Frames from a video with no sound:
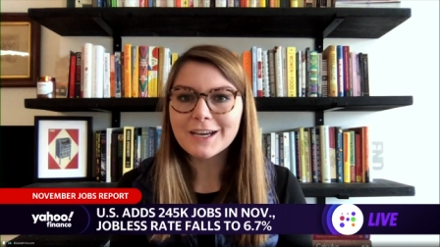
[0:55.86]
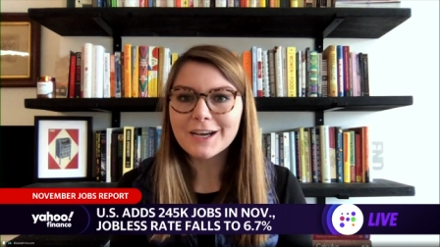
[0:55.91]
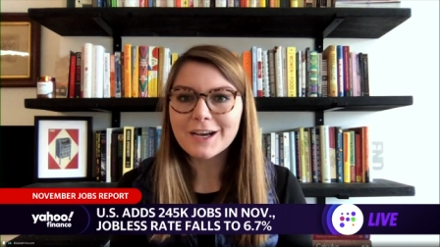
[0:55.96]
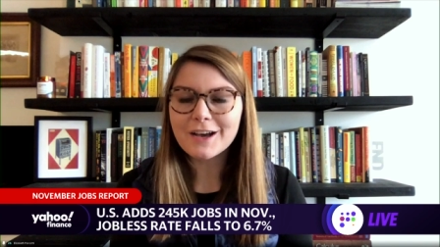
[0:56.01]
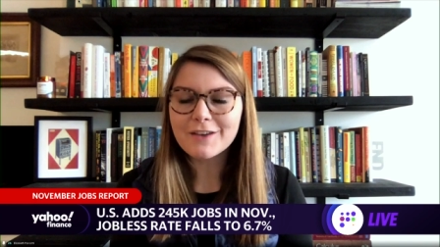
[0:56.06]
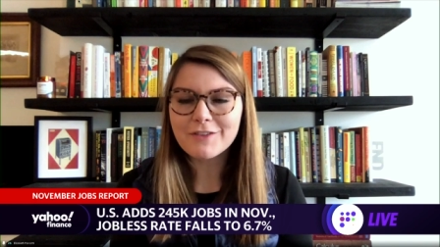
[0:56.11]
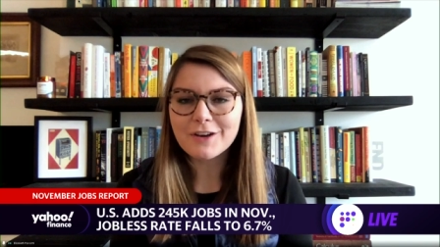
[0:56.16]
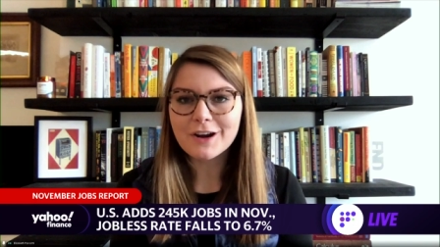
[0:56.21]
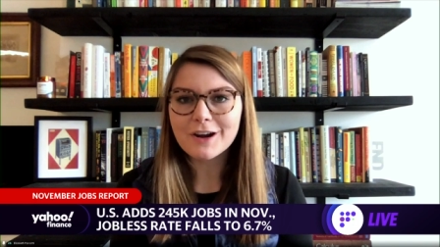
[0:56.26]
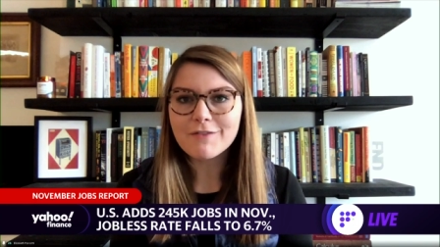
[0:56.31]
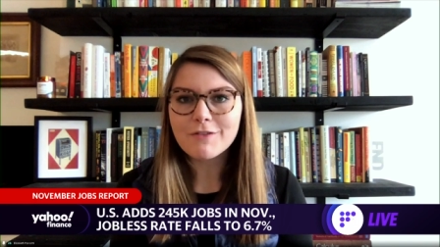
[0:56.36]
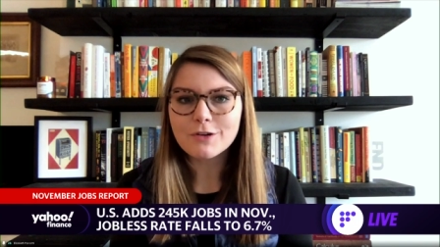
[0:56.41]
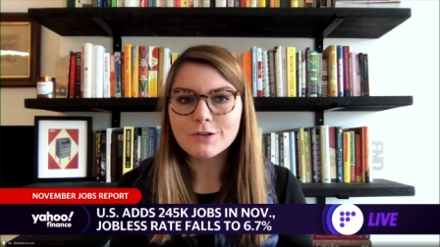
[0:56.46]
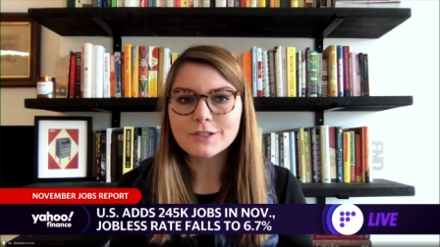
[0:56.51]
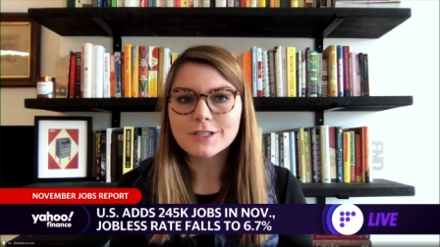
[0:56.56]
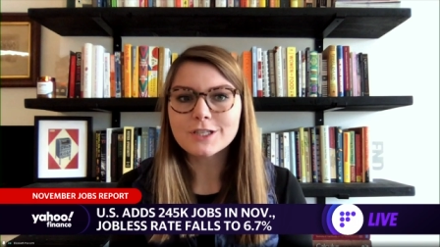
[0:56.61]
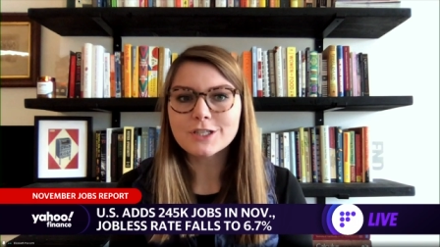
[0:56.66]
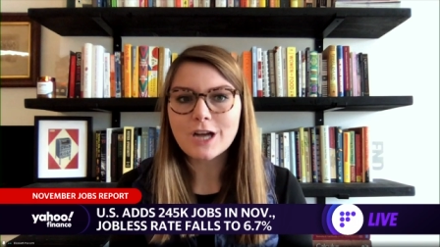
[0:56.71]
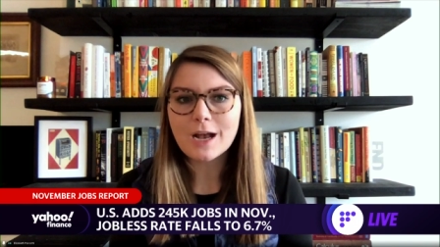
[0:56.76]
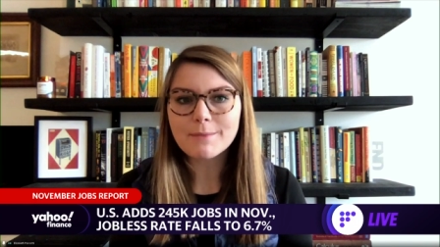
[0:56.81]
a, a, very
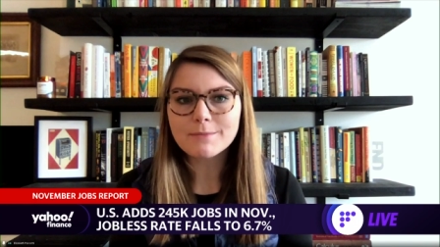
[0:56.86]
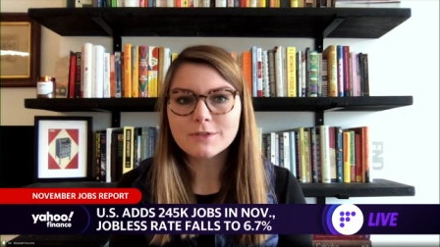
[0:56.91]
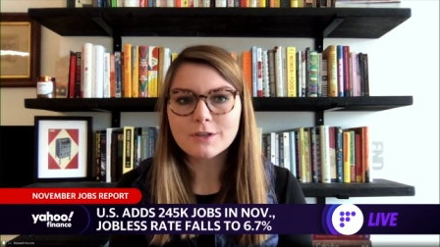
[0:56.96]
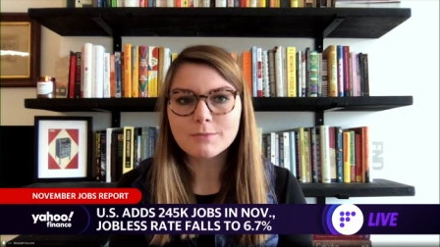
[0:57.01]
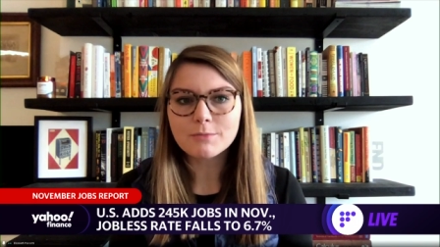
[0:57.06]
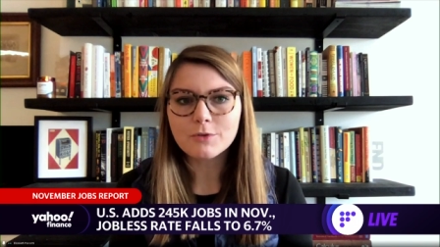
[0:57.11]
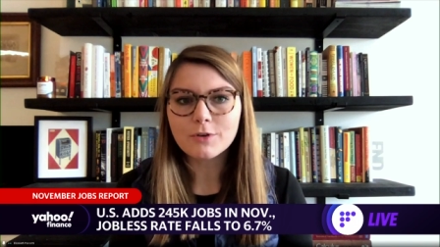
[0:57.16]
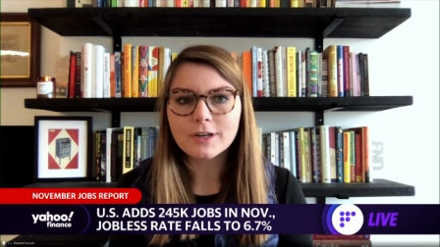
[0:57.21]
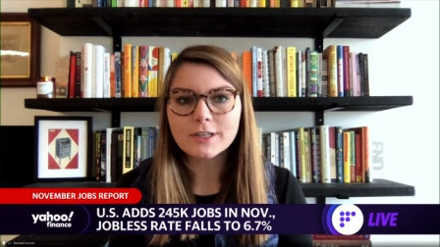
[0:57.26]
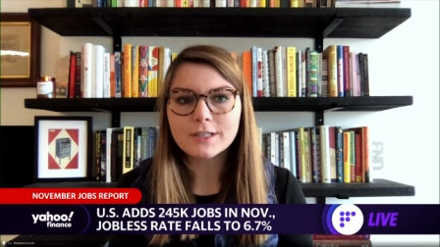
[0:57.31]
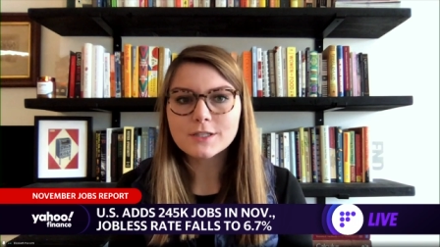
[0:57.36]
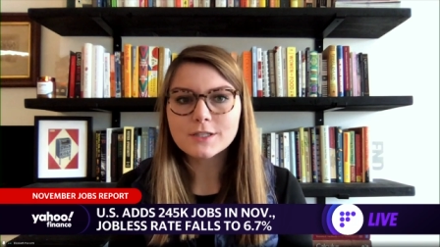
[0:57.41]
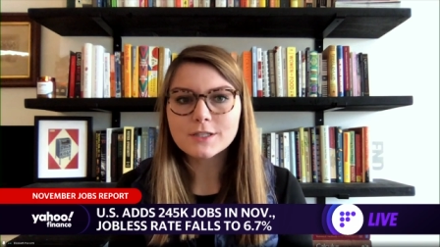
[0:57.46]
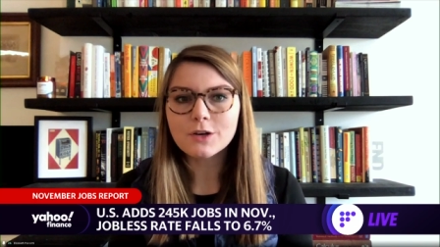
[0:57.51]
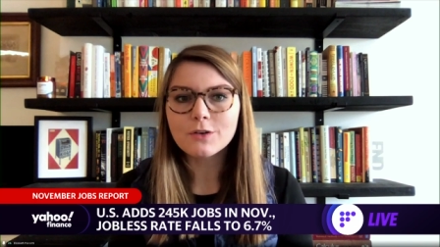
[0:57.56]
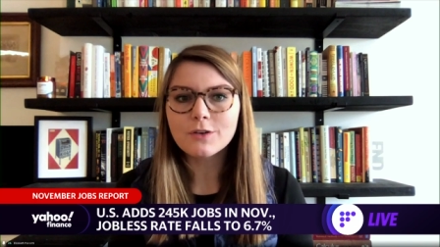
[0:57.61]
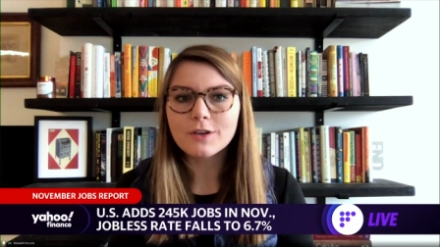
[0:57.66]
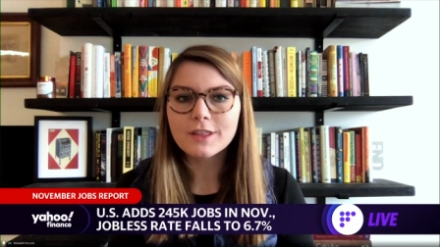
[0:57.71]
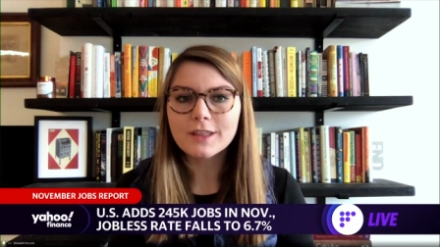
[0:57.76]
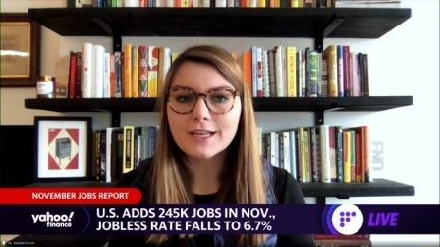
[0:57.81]
rosy jobs report.
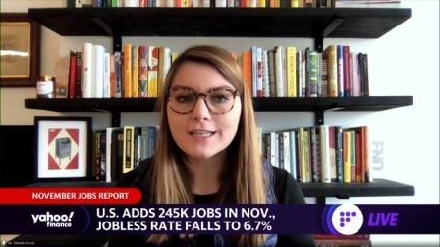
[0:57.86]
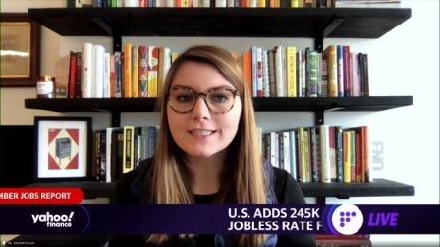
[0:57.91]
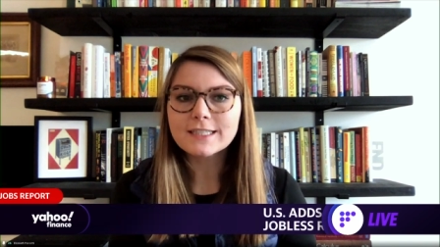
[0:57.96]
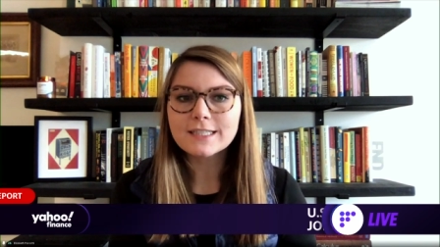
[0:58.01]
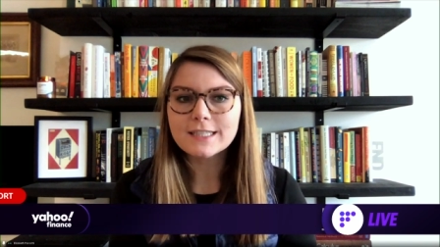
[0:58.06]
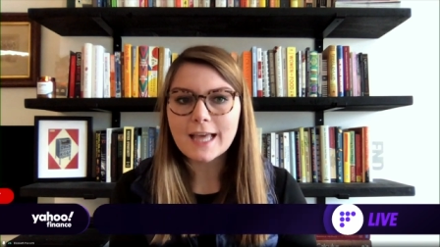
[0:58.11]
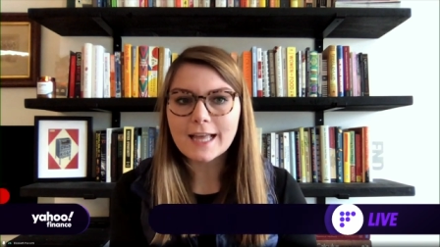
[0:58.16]
So that